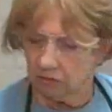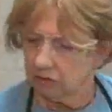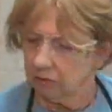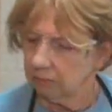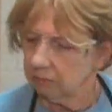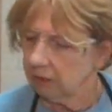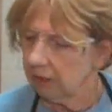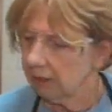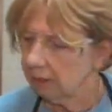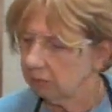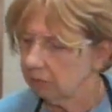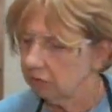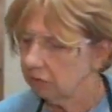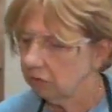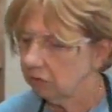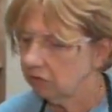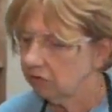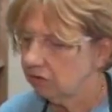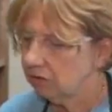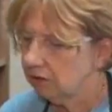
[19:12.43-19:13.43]
Sometimes
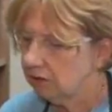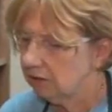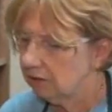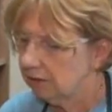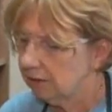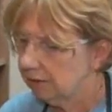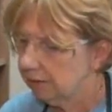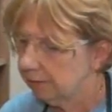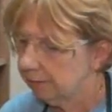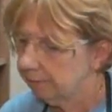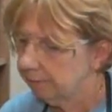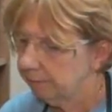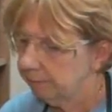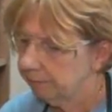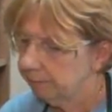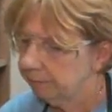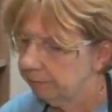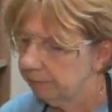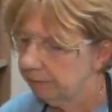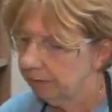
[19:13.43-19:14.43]
you'll see
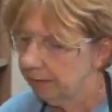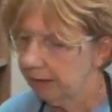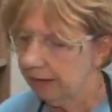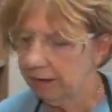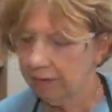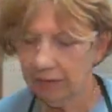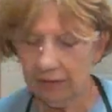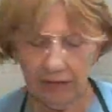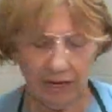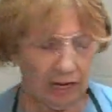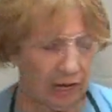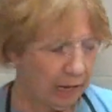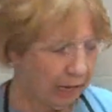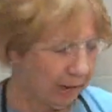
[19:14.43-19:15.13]
how that